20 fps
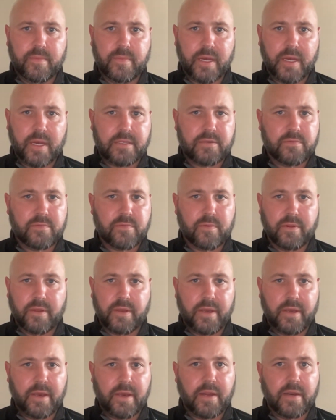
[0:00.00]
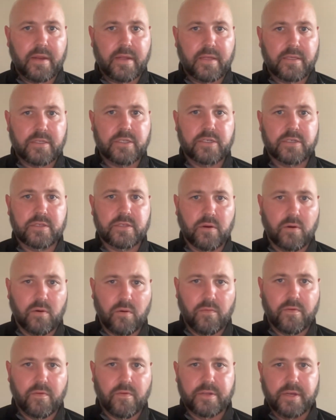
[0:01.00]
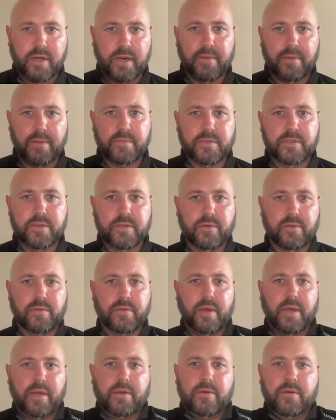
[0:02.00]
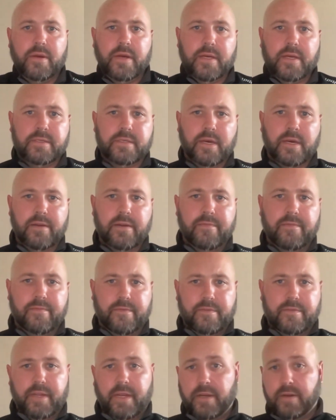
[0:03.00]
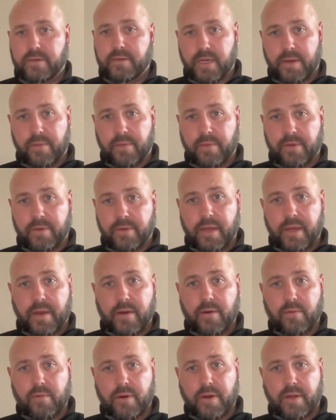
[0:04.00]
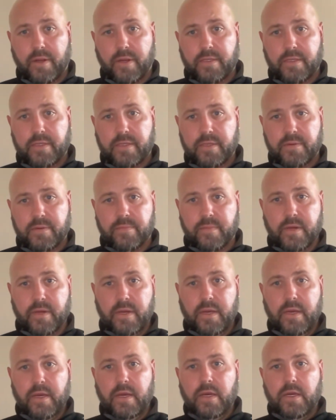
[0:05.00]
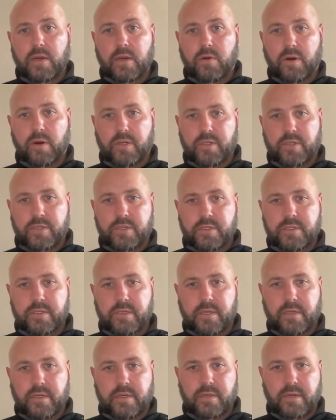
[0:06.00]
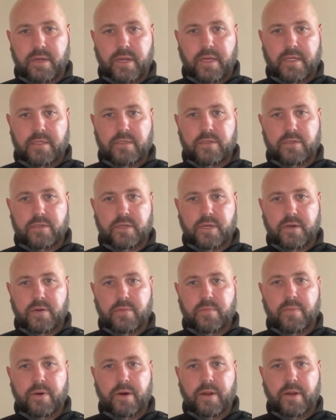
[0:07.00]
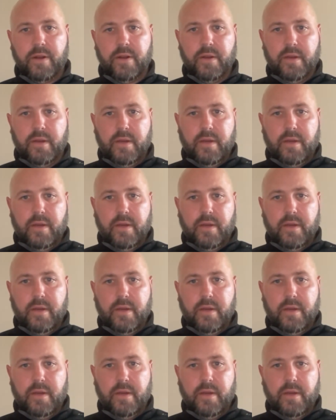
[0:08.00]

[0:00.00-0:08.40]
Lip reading: that's really it. It's just over time. So thank you guys kind of for taking your time out of the day. I know we're going to get some questions and answers here, but